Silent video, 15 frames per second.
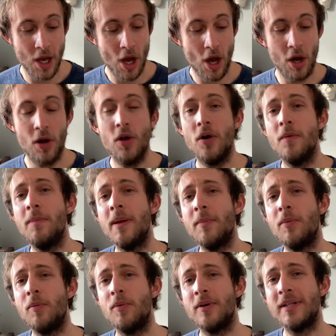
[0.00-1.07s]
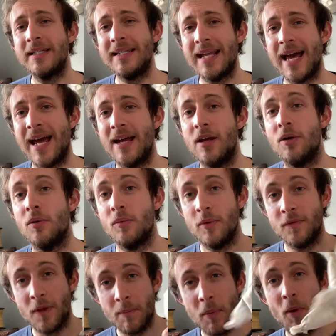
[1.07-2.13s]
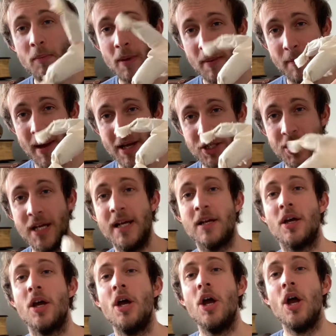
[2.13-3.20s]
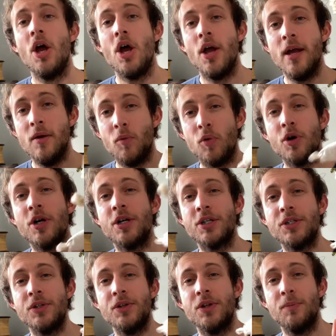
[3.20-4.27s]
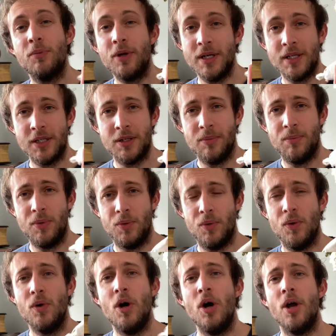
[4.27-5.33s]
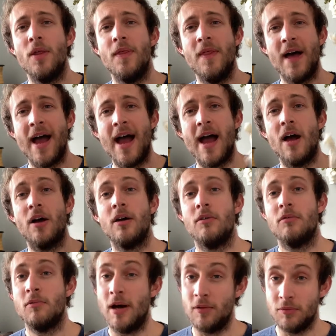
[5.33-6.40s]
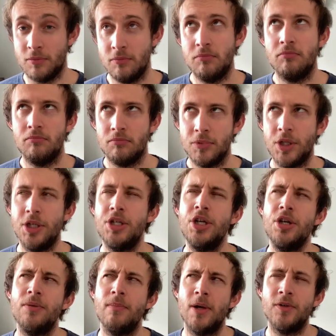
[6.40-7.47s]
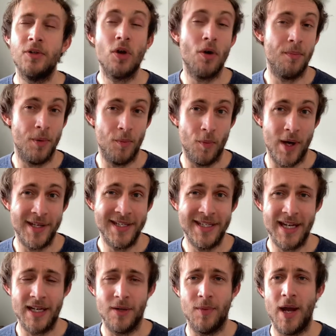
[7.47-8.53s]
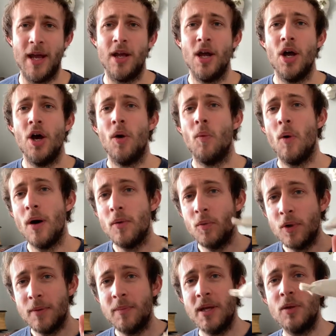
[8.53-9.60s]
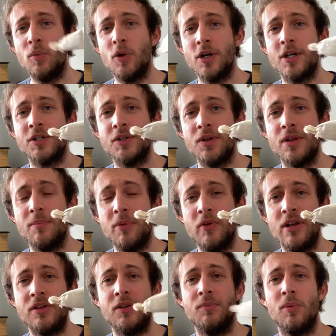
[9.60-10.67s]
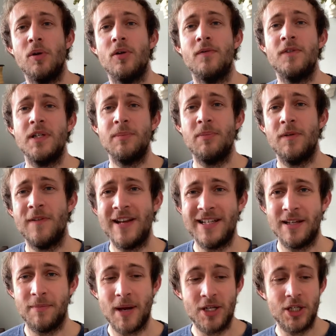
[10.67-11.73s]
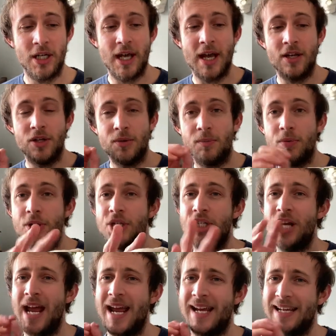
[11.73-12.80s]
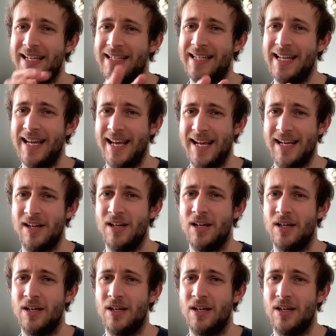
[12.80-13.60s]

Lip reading: a lot of people will say with the poppet magic, it works on the principle that, well, the two most common ones anyway. One would be works on the principle of sympathetic magic and you're projecting